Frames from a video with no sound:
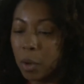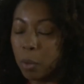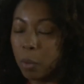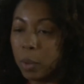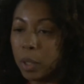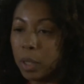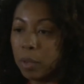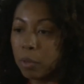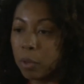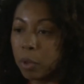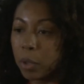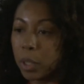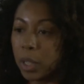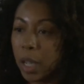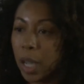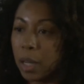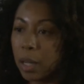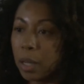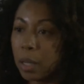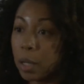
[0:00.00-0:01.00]
we've
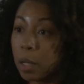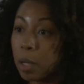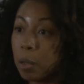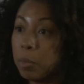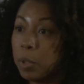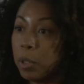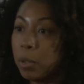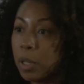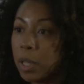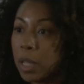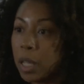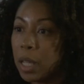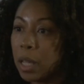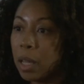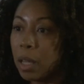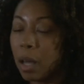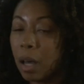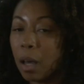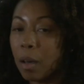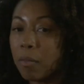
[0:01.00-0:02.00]
created a
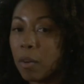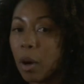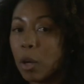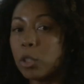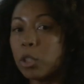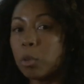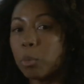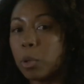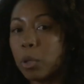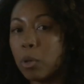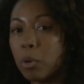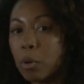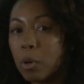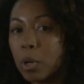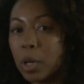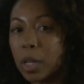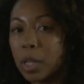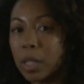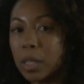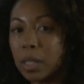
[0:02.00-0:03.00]
community of
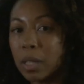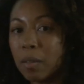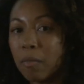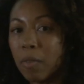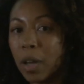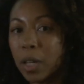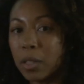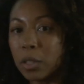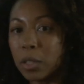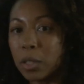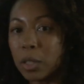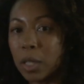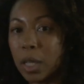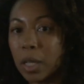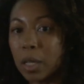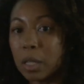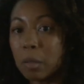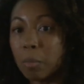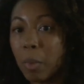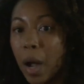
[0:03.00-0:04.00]
entrepreneurs, investors,
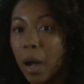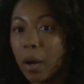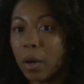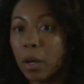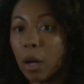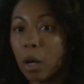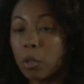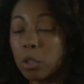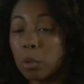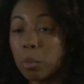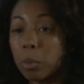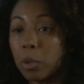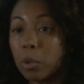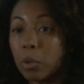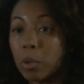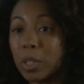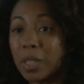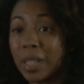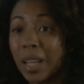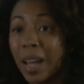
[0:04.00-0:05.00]
and aspiring
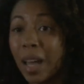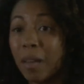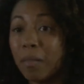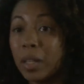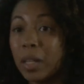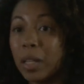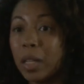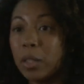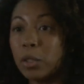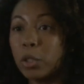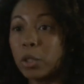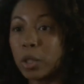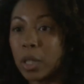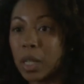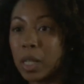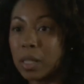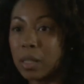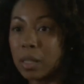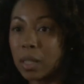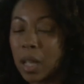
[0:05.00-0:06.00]
entrepreneurs that have an
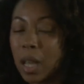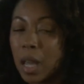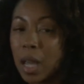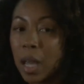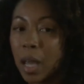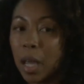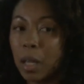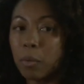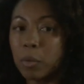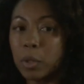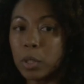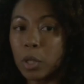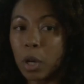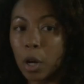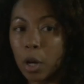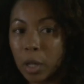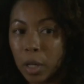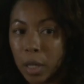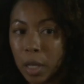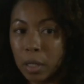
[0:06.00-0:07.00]
interest in
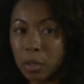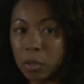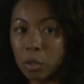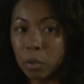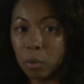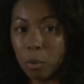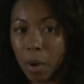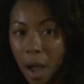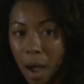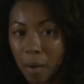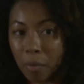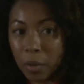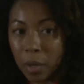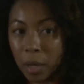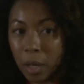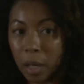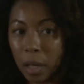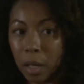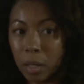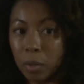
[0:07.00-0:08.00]
returning to
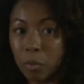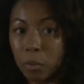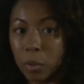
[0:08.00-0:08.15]
Africa,